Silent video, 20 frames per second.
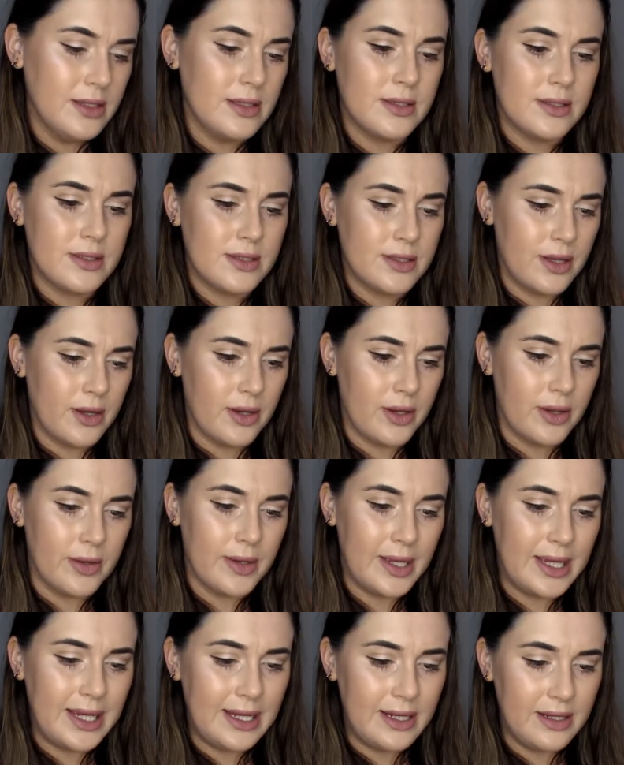So,
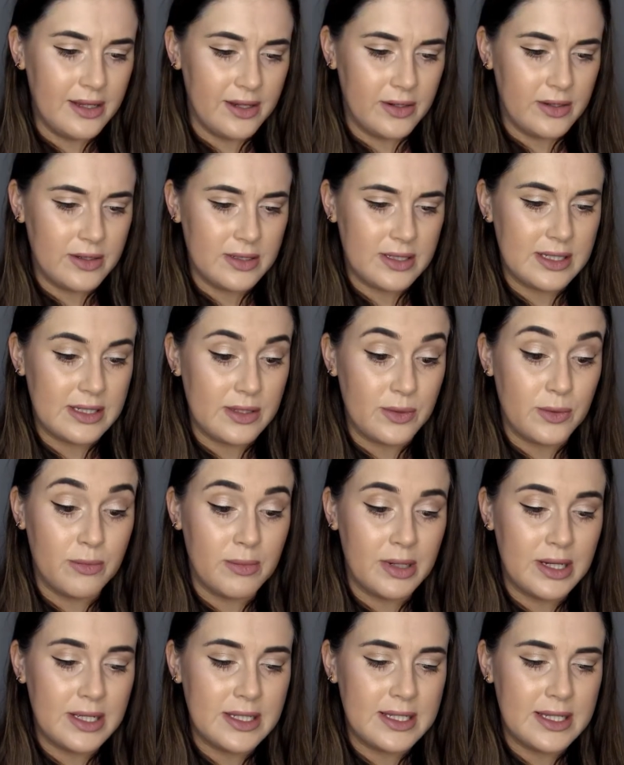Helios is an
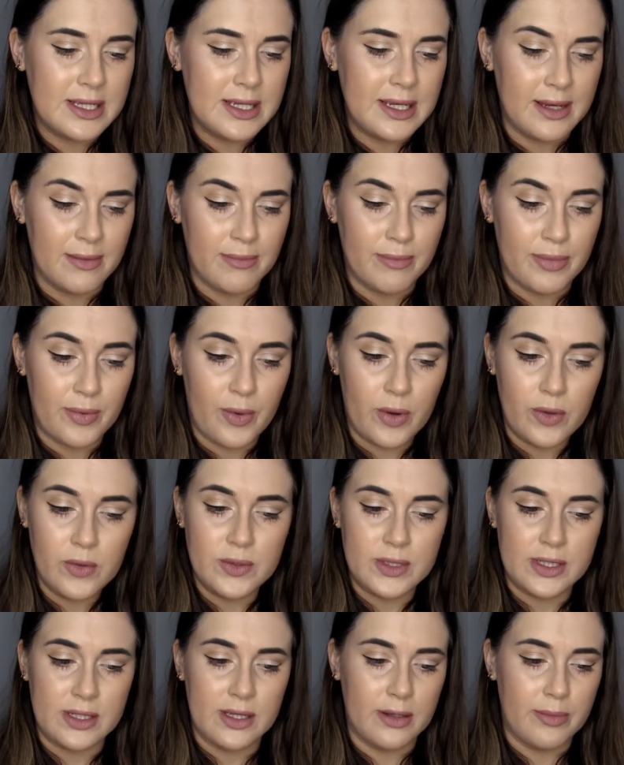almighty
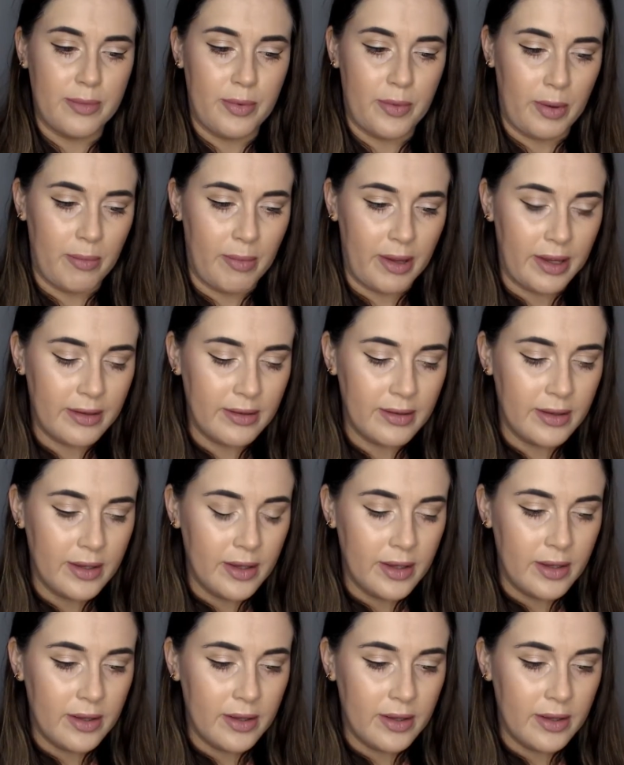ambrosia brimming